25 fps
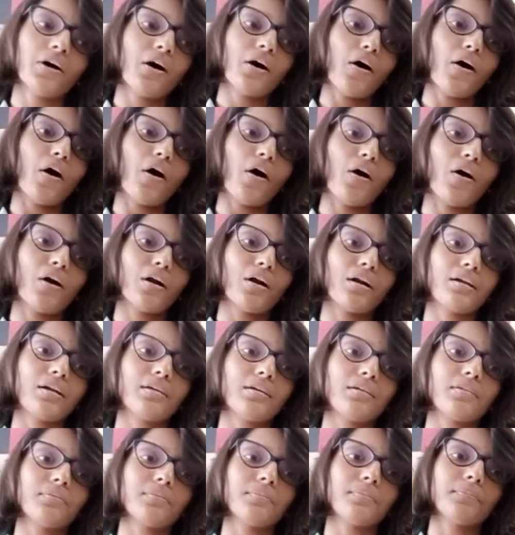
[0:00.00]
or
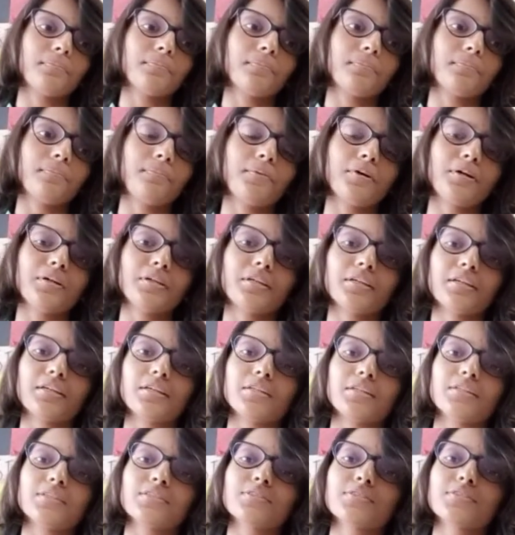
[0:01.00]

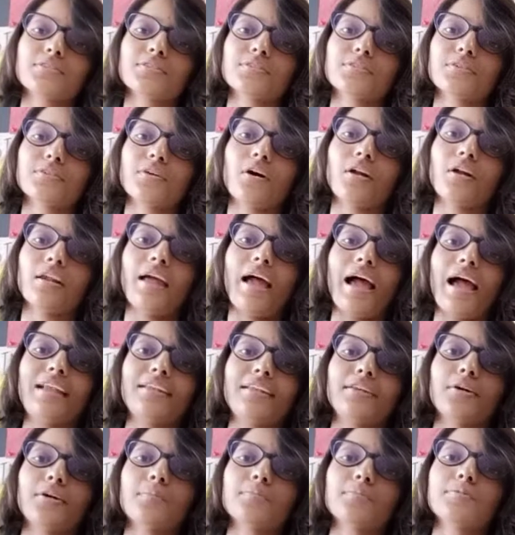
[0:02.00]
particles called
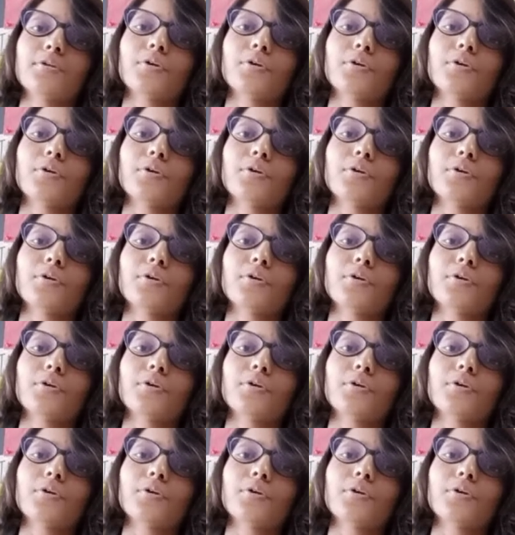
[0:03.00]
atoms,